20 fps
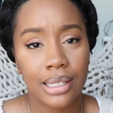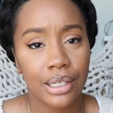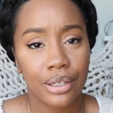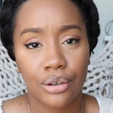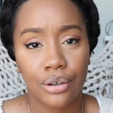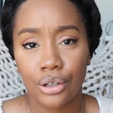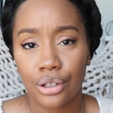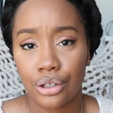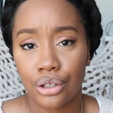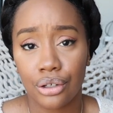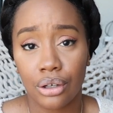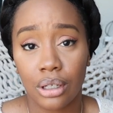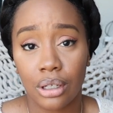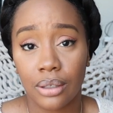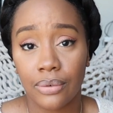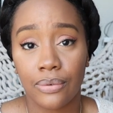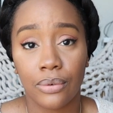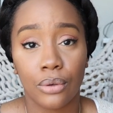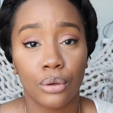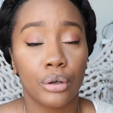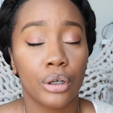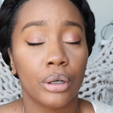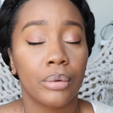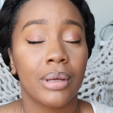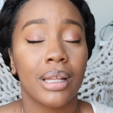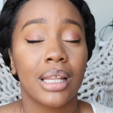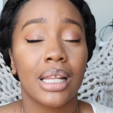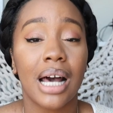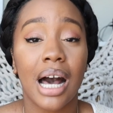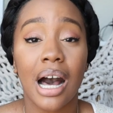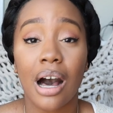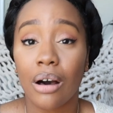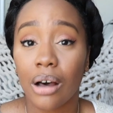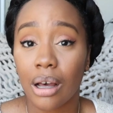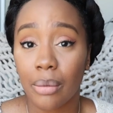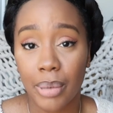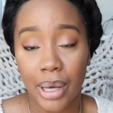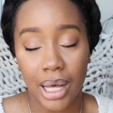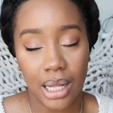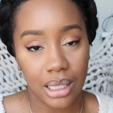that you can do on the floor without
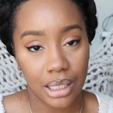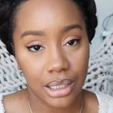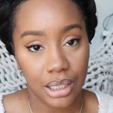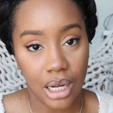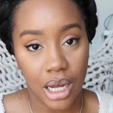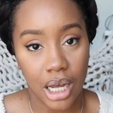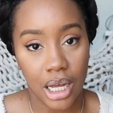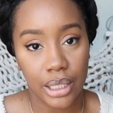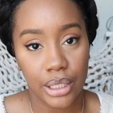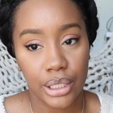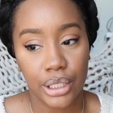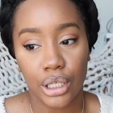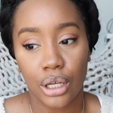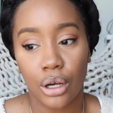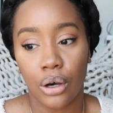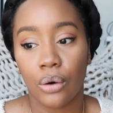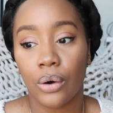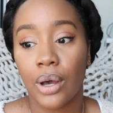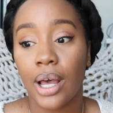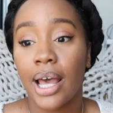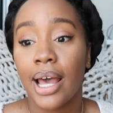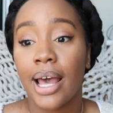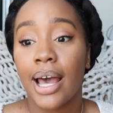a Peloton. So